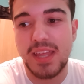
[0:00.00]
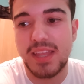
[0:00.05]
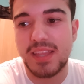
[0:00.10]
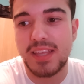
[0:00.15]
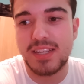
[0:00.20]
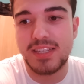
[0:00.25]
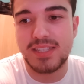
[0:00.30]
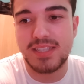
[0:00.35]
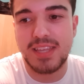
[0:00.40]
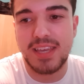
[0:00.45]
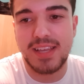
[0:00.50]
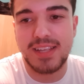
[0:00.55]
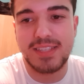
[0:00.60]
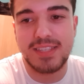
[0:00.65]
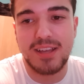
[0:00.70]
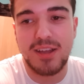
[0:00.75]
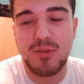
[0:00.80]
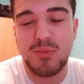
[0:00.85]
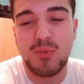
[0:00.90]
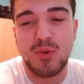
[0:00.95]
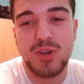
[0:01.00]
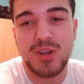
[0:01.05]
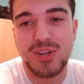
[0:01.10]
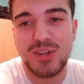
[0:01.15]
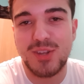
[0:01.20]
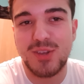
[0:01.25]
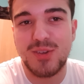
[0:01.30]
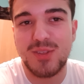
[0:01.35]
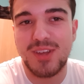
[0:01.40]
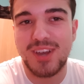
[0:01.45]
There's things that I want to
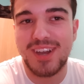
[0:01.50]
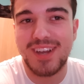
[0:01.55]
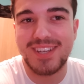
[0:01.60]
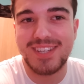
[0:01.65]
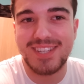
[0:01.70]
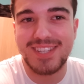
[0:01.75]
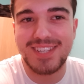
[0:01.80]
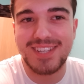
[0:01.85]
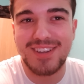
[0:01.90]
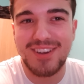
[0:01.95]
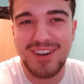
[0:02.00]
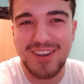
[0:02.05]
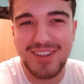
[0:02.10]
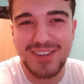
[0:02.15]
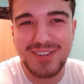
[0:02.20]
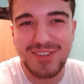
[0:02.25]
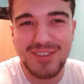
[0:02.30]
do that I just can't